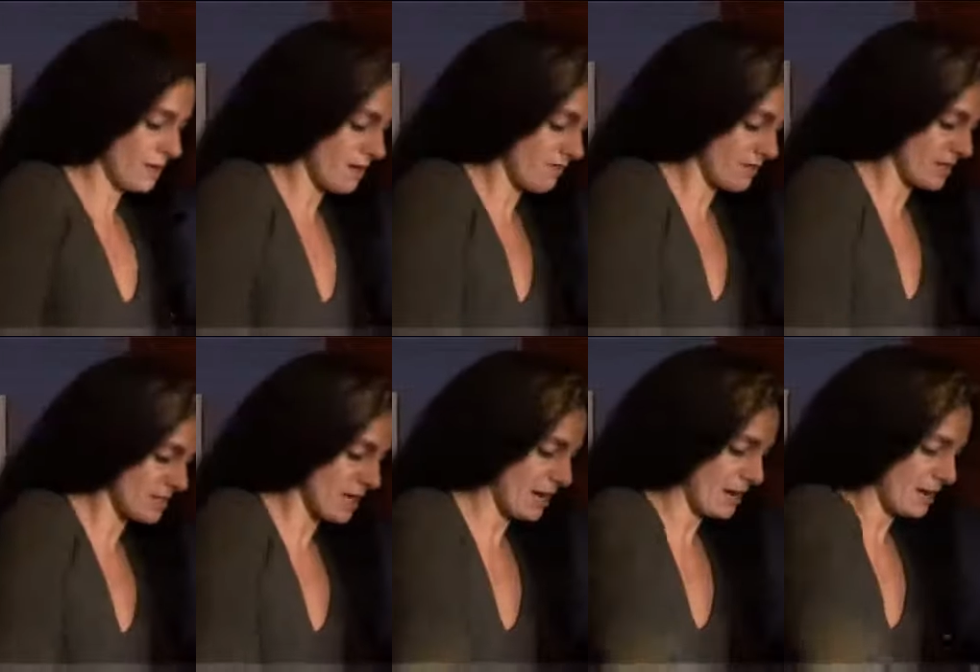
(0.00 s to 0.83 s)
a lovely
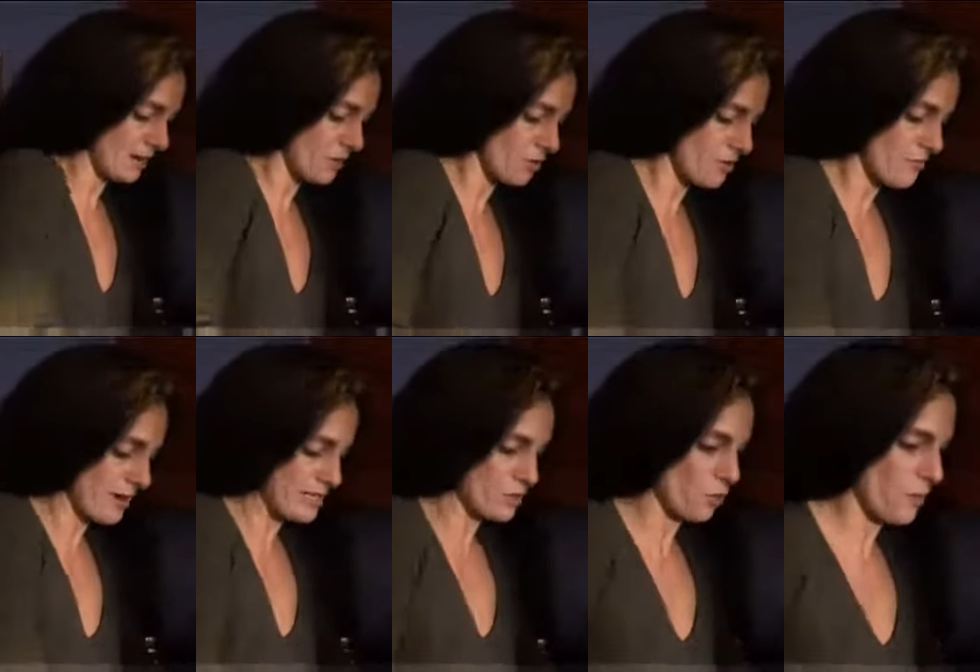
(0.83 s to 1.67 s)
Italian cookery
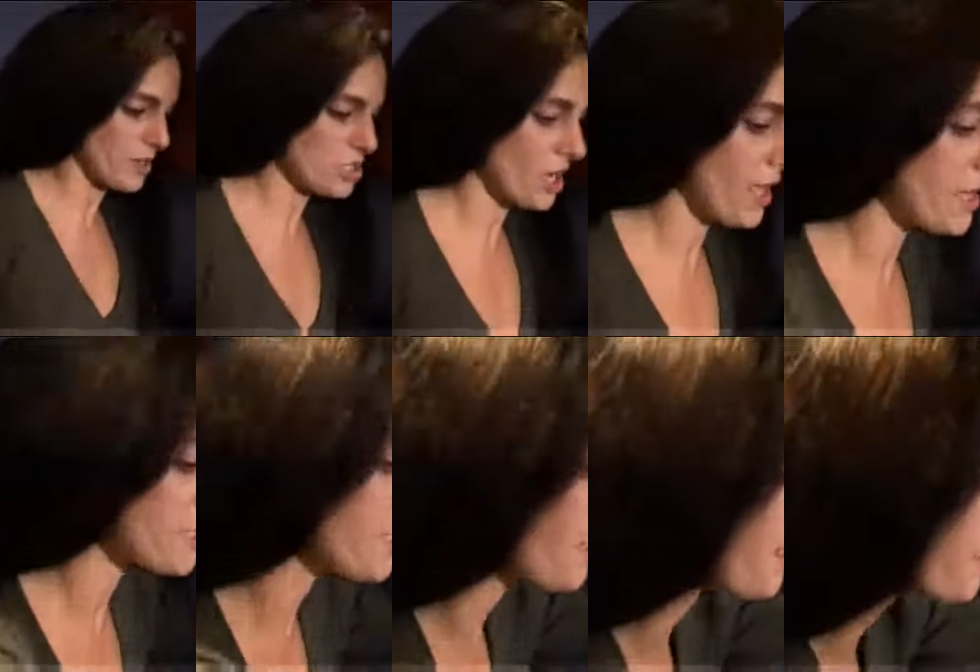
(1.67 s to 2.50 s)
writer called Marcella
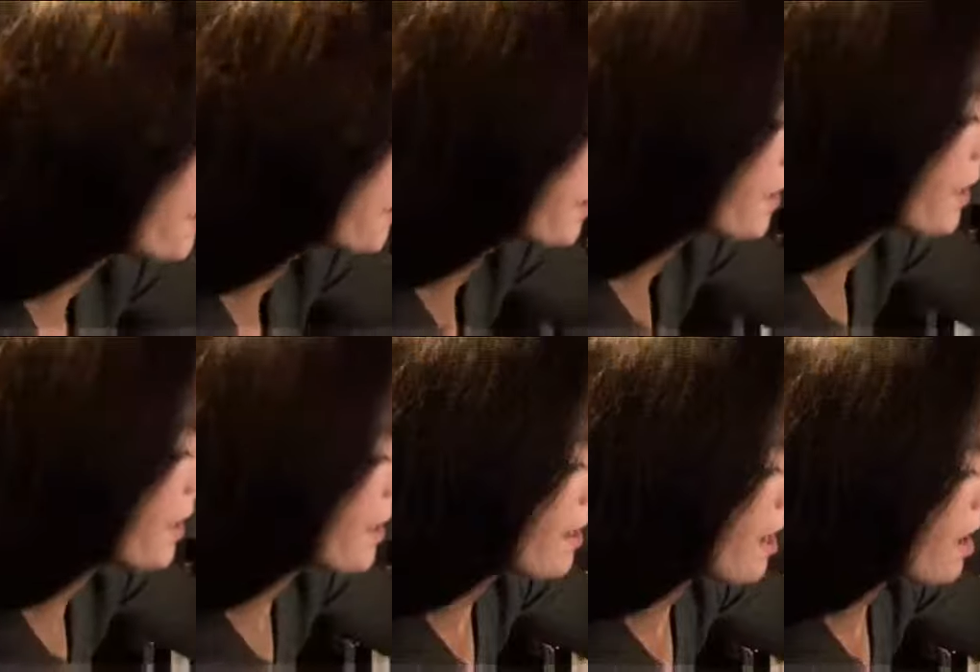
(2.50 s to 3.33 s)
Hazan,
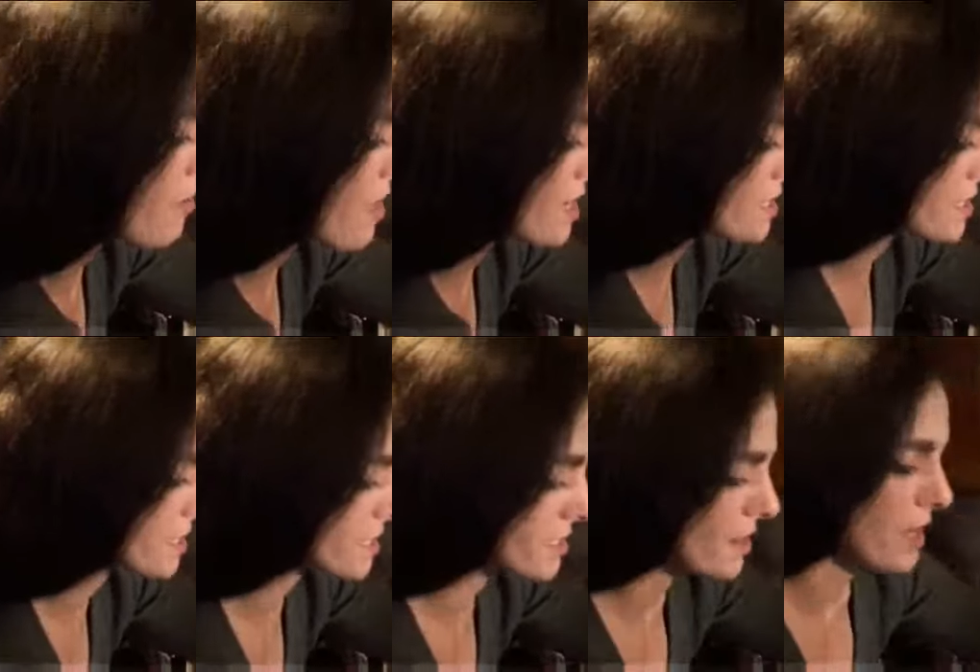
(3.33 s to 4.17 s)
and that
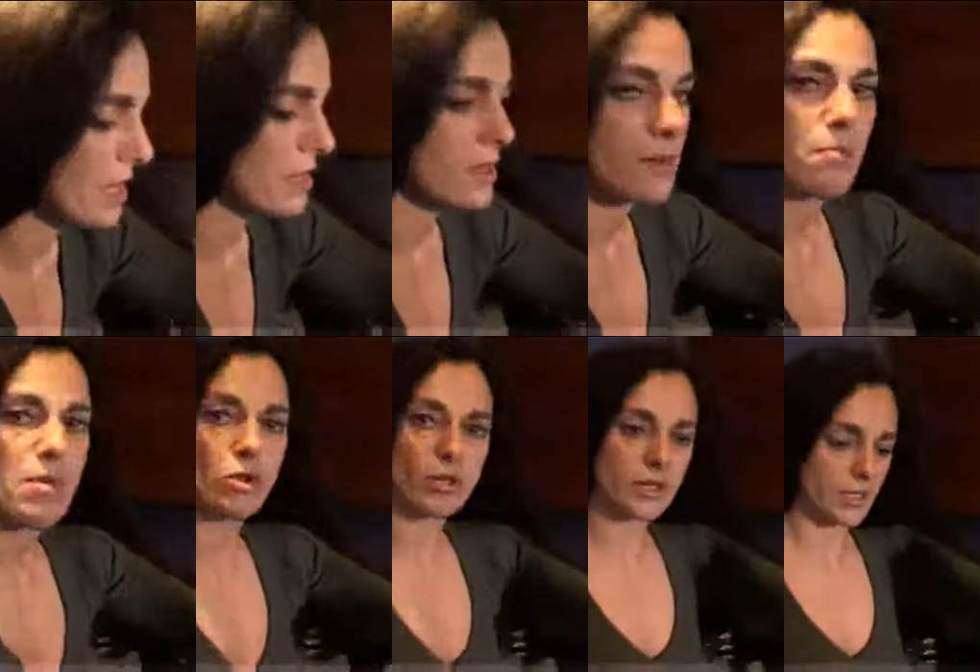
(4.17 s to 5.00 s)
is
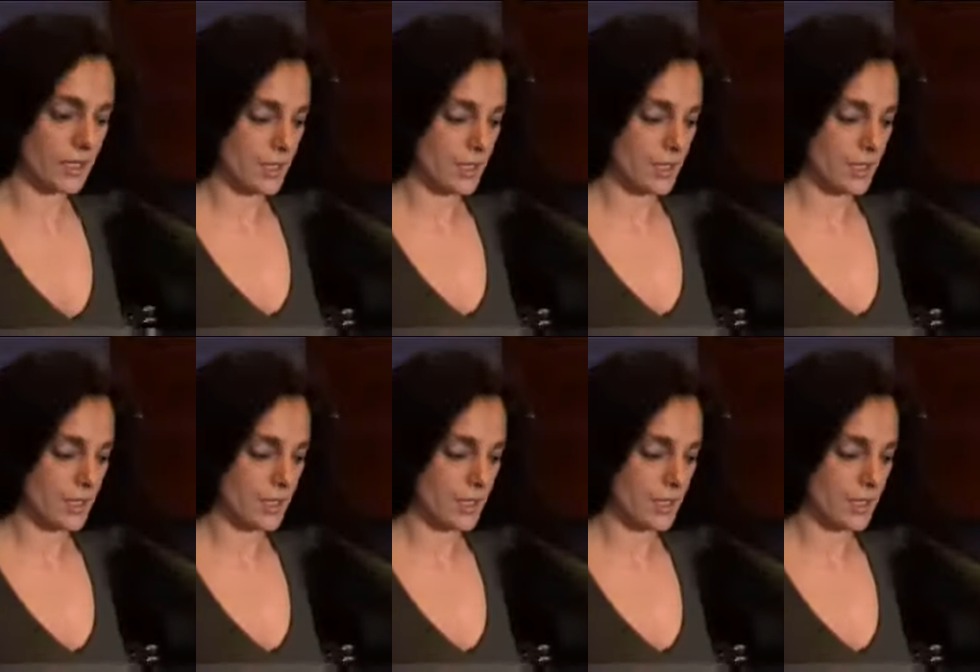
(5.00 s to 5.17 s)
milk.